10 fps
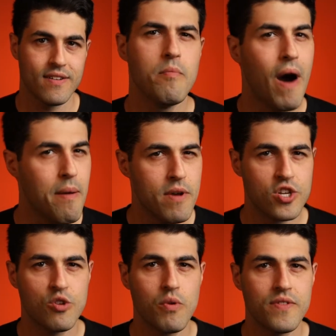My
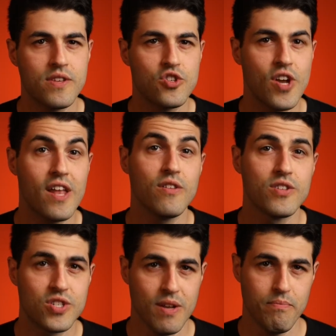mission with this channel
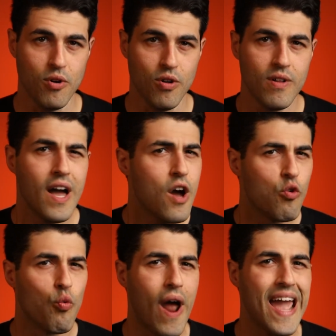is simple.
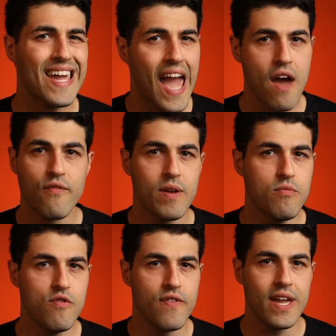Rank every
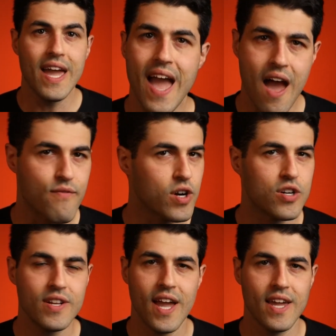movie ever
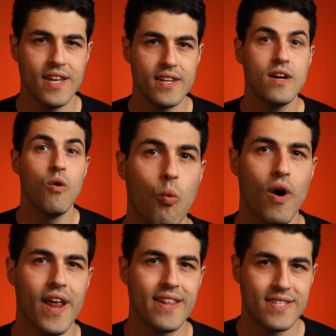created,
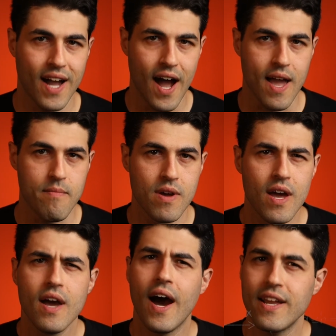one at a time.
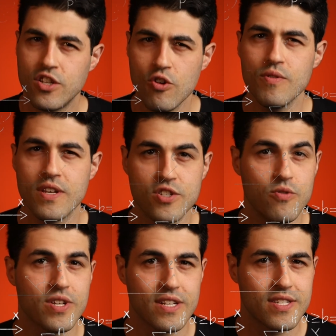I do this
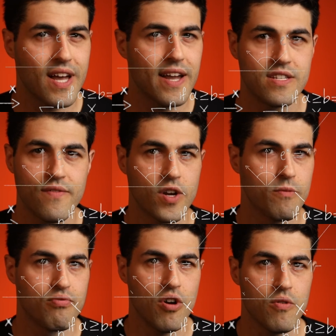using a scientific
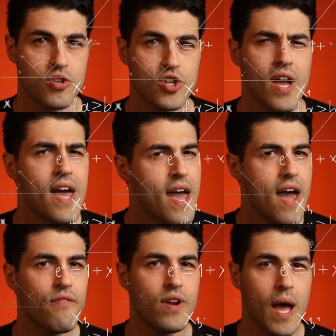approach.
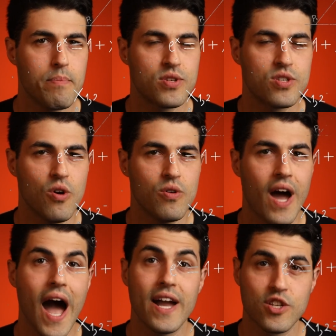Every episode,
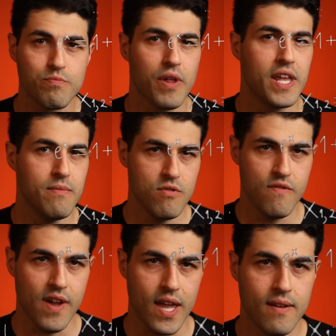I explain a
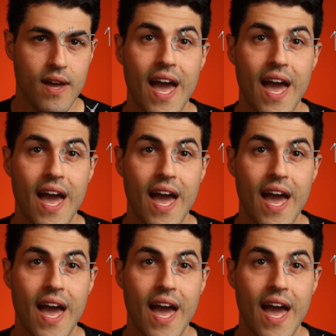movie.